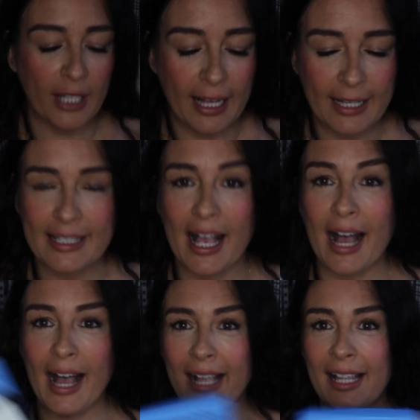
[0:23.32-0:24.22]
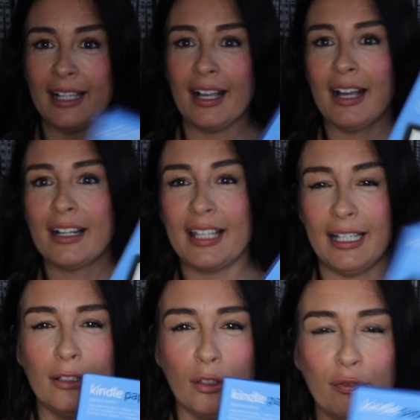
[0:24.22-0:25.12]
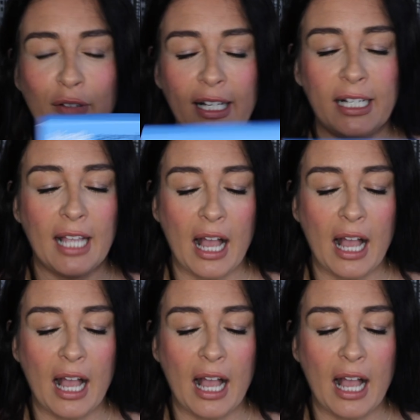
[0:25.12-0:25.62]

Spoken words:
guys, I got a Kindle finally.